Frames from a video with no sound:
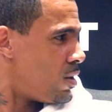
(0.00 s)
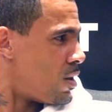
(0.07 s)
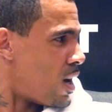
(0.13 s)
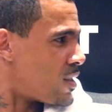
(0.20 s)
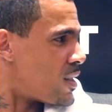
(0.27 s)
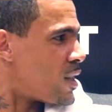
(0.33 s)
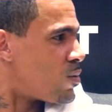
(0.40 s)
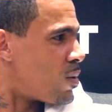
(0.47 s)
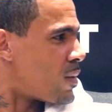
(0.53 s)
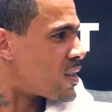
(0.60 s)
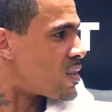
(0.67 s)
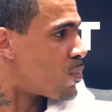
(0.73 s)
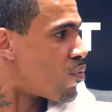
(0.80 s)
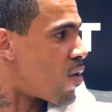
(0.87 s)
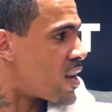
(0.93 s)
I say to him, that's
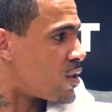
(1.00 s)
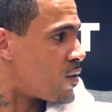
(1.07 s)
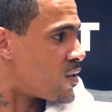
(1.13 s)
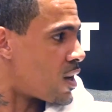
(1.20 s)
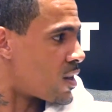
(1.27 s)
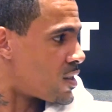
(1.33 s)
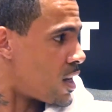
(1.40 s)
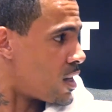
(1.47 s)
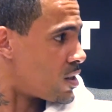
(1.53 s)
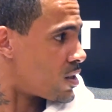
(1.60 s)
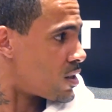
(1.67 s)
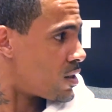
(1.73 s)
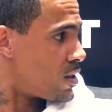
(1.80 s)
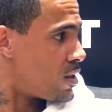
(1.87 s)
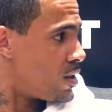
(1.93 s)
the price of
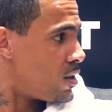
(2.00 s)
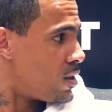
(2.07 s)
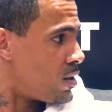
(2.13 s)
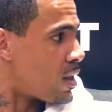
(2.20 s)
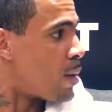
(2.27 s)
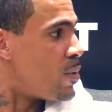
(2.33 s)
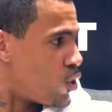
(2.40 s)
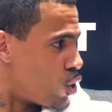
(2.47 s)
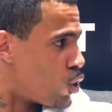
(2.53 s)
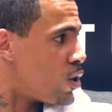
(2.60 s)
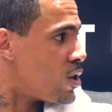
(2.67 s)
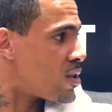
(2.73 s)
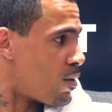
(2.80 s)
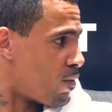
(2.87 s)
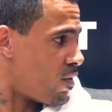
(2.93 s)
success. That means you're
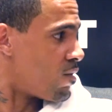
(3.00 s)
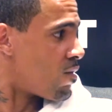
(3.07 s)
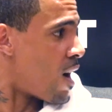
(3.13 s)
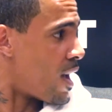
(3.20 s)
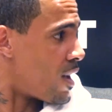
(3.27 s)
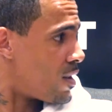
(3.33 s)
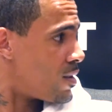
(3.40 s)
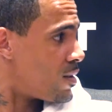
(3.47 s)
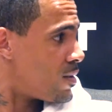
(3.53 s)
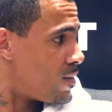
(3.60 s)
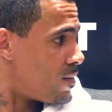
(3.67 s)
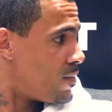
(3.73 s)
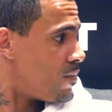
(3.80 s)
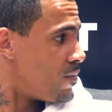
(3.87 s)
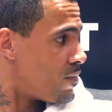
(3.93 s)
doing something right.
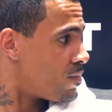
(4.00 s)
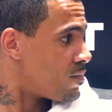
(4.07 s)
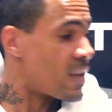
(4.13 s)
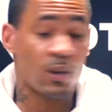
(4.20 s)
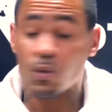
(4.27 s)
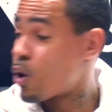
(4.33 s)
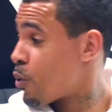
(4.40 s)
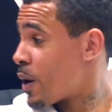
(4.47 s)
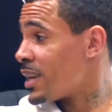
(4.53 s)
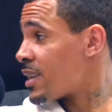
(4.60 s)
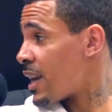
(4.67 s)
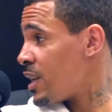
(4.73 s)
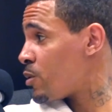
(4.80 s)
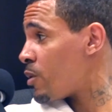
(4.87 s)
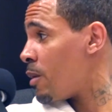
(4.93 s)
That's what I always
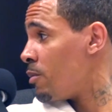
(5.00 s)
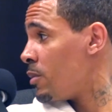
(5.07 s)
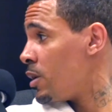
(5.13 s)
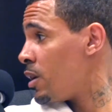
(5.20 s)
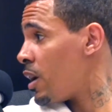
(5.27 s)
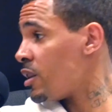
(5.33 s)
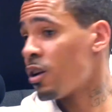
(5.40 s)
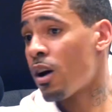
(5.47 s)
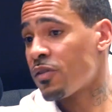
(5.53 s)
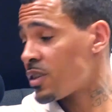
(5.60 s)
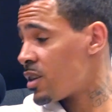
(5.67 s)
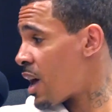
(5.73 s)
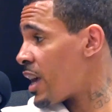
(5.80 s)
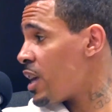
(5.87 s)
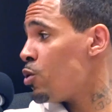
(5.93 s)
say to him. And then after
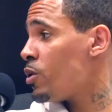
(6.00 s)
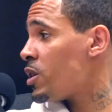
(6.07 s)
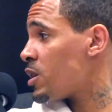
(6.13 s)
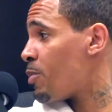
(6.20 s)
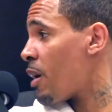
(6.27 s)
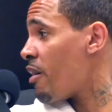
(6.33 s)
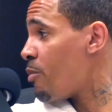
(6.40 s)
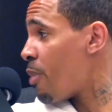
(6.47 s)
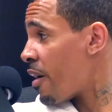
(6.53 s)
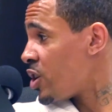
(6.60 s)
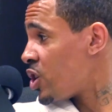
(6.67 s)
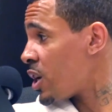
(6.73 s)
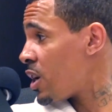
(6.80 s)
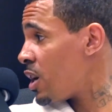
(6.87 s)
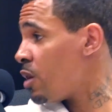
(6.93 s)
that, he orders a peri-peri
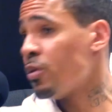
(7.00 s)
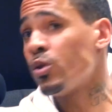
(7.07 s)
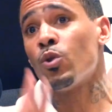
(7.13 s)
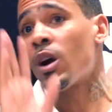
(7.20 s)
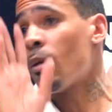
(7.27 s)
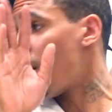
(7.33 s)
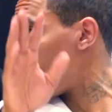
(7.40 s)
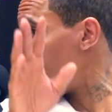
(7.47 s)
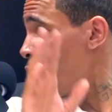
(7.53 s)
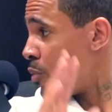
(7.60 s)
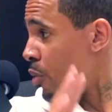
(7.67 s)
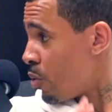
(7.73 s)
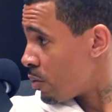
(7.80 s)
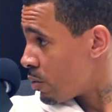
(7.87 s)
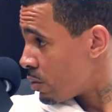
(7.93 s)
chicken and we talk about
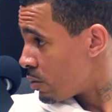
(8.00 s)
football.